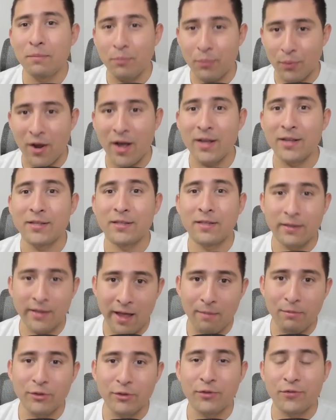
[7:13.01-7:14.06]
price
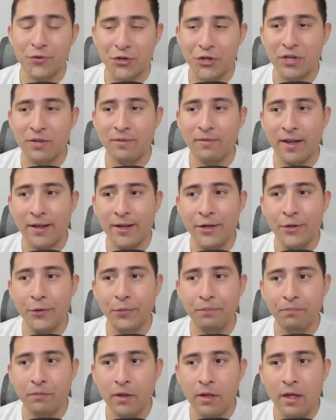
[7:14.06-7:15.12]
levels for Shiba Inu,
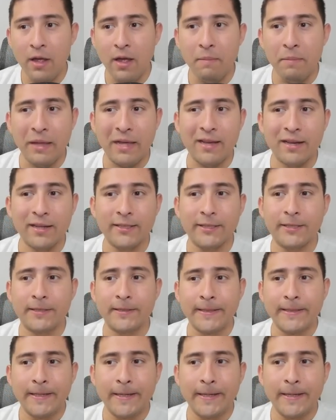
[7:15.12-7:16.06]
because